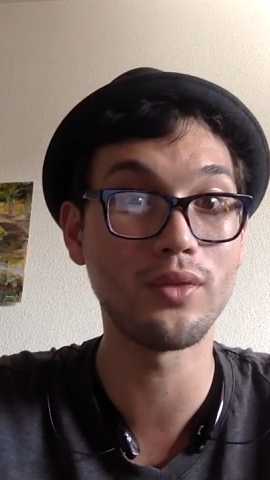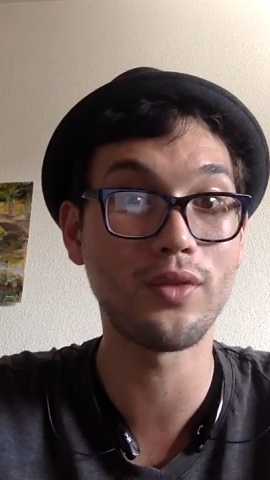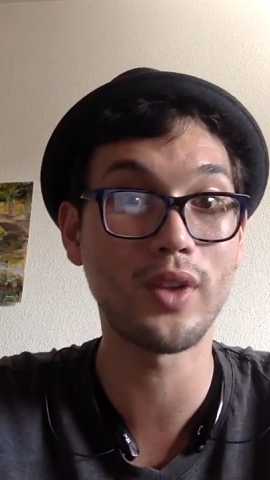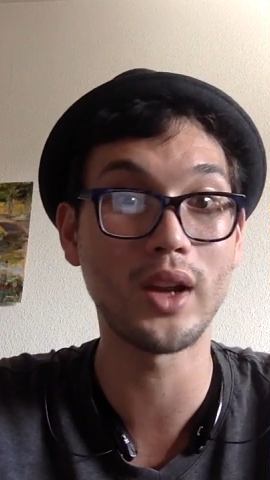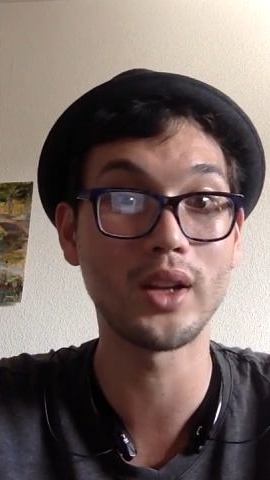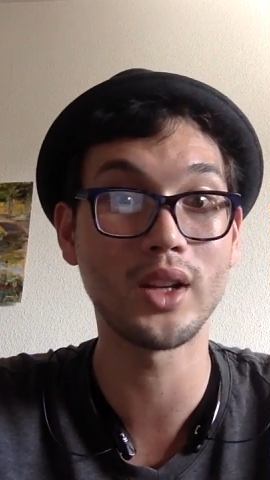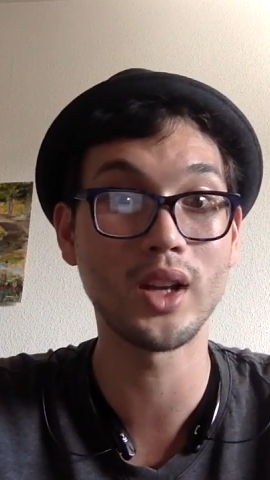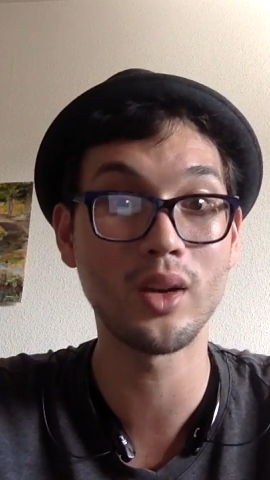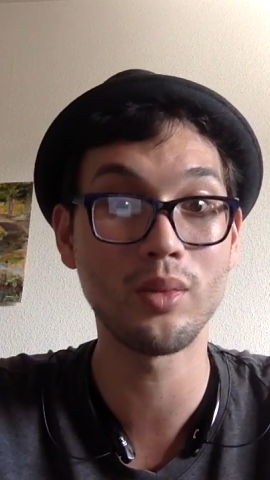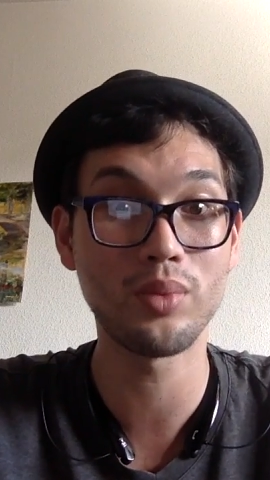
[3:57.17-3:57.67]

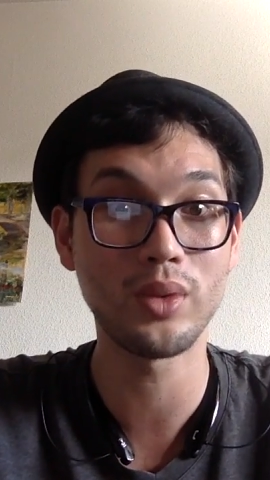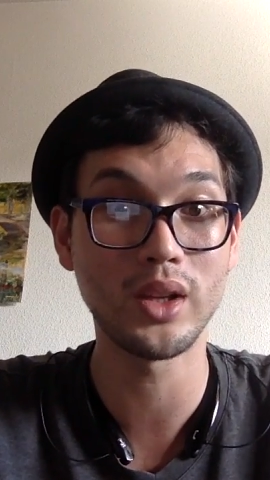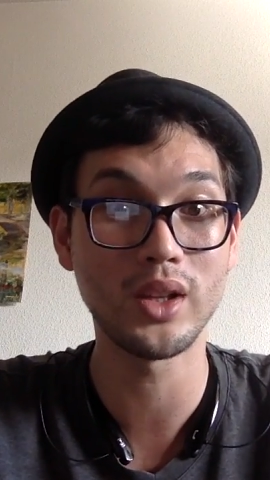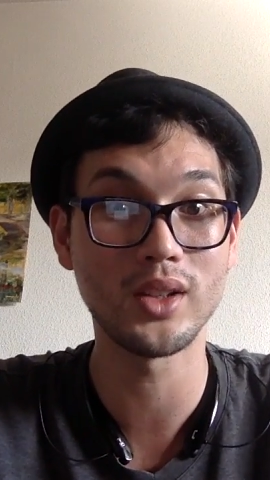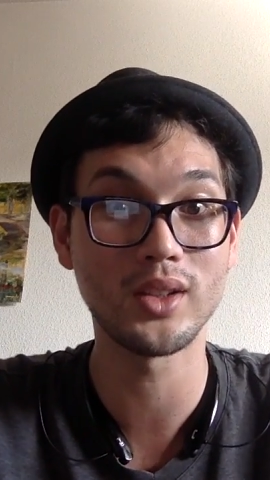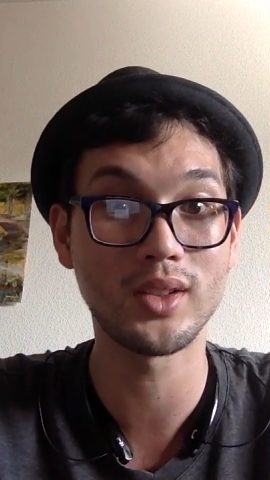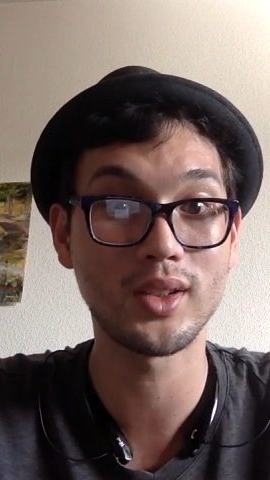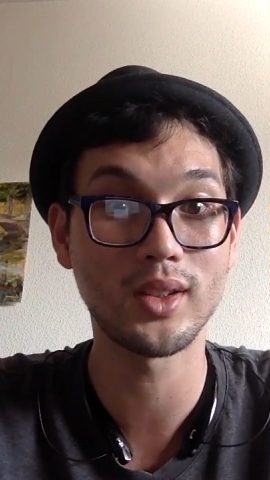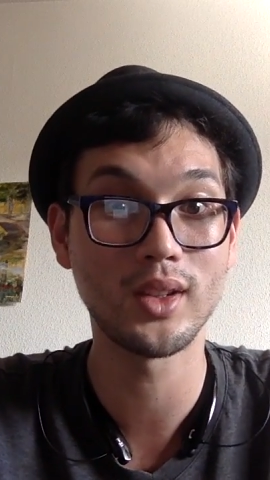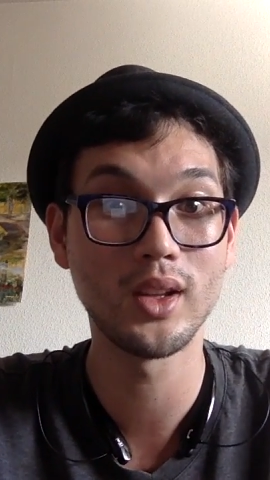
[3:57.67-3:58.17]
find
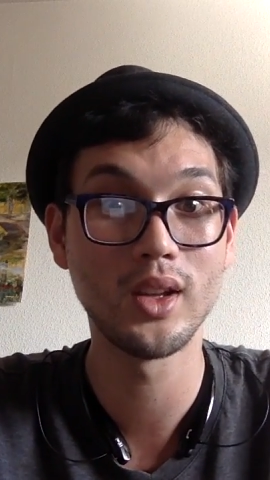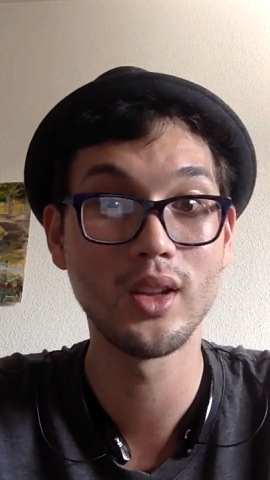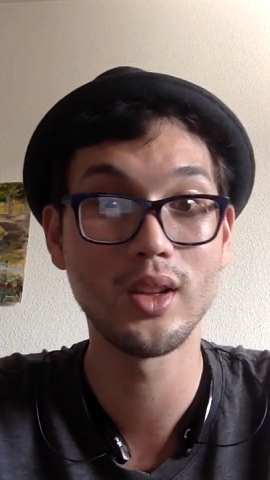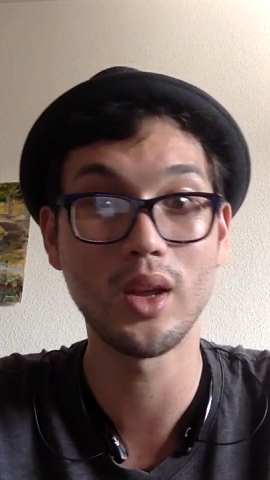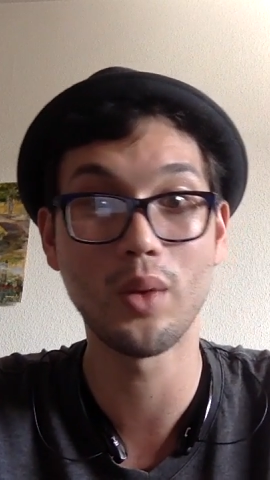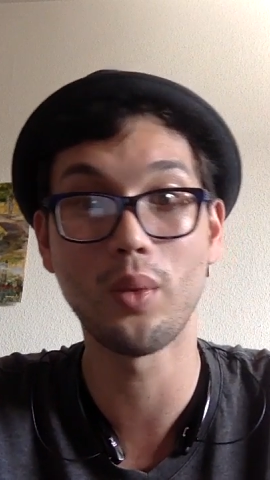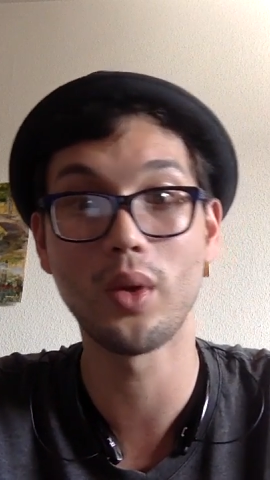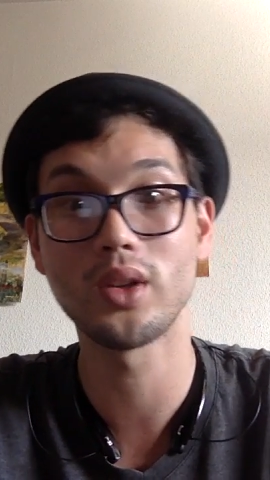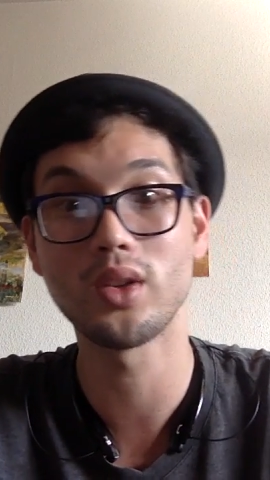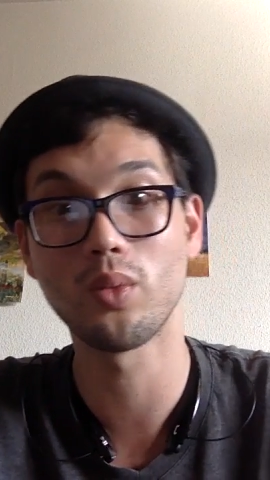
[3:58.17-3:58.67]
companies
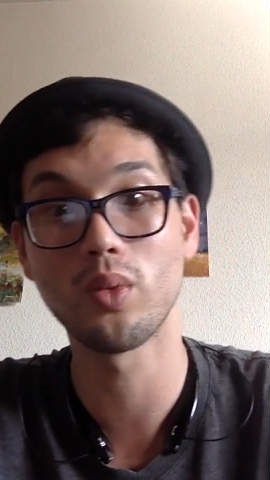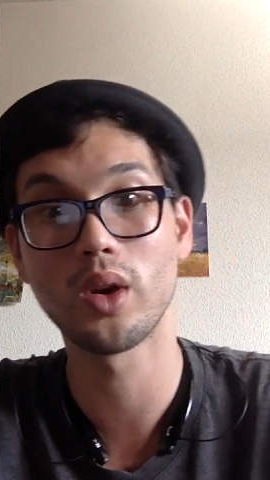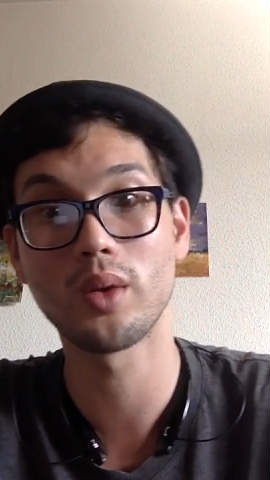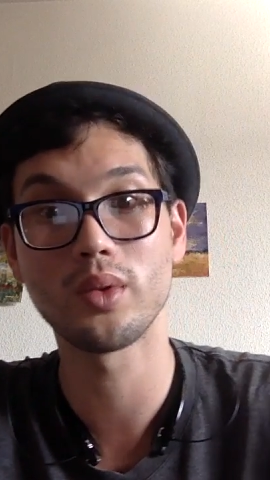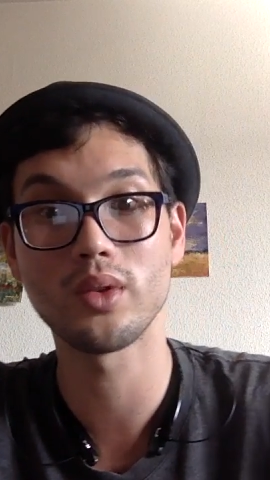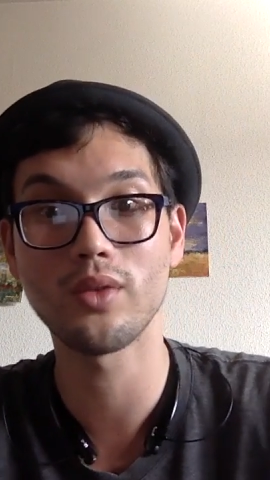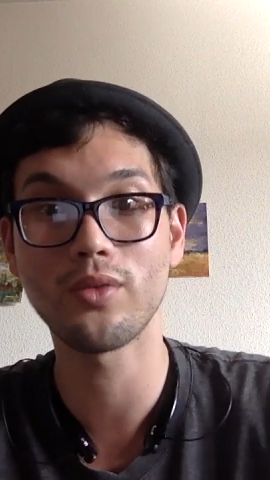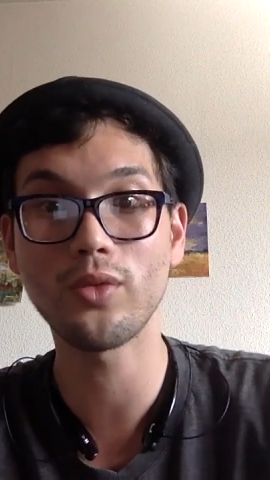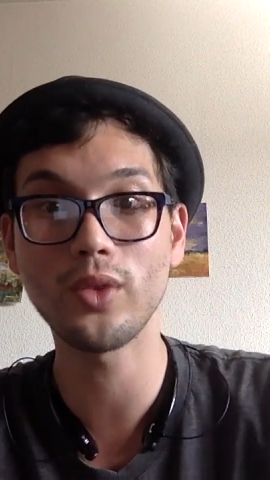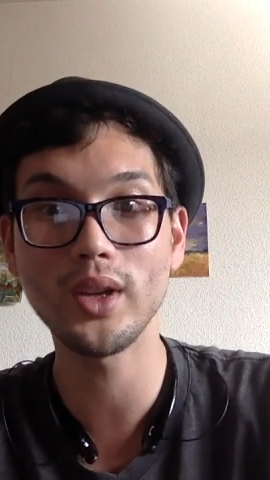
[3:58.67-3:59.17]
that want to work
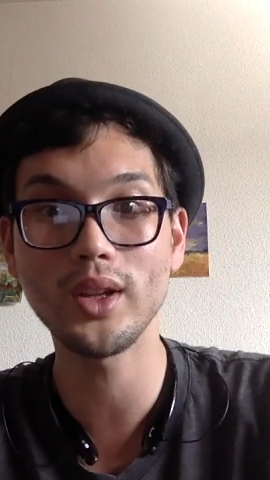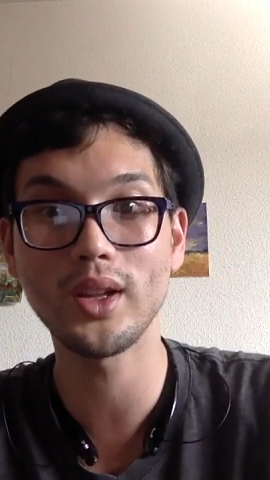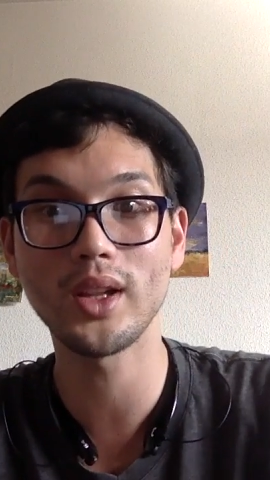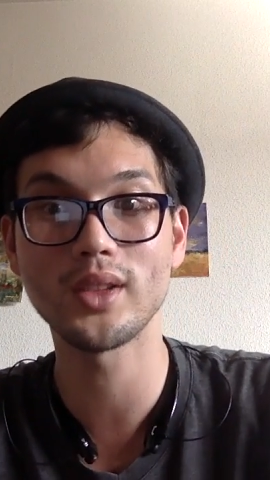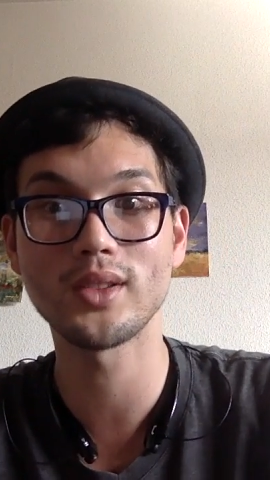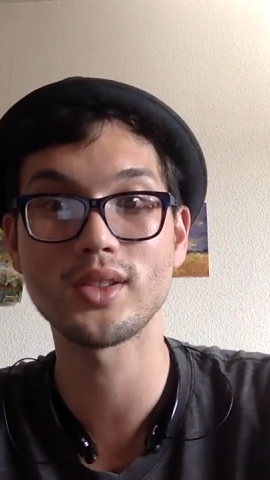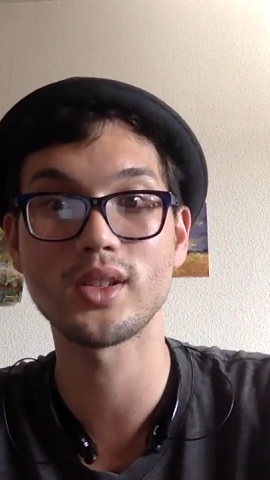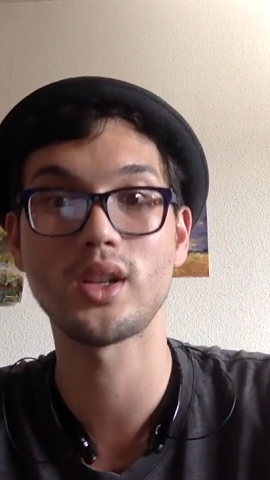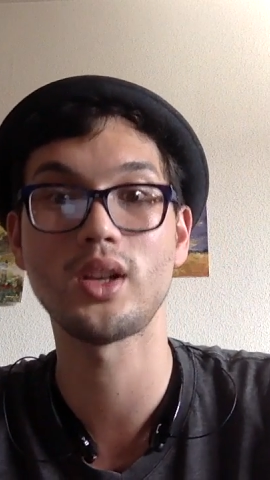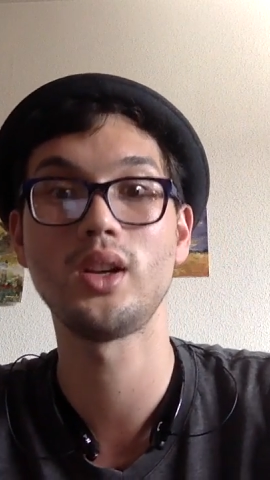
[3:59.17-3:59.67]
with a
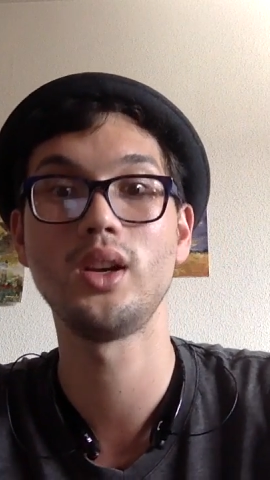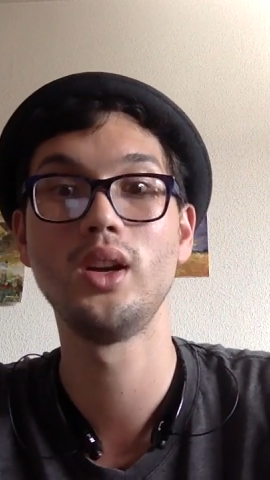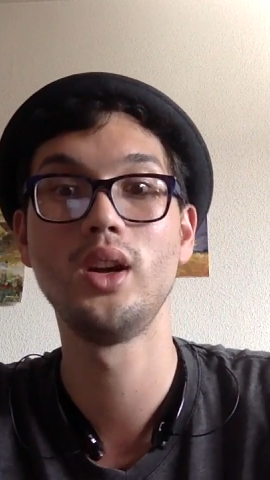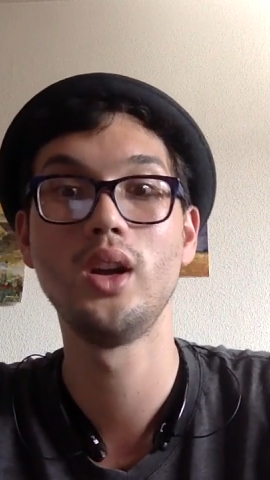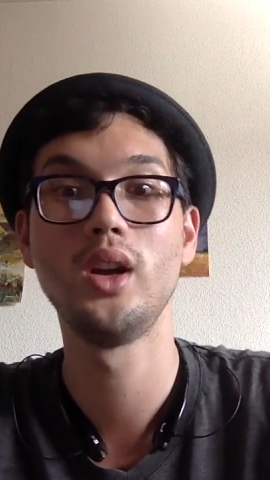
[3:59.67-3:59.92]
freelancer,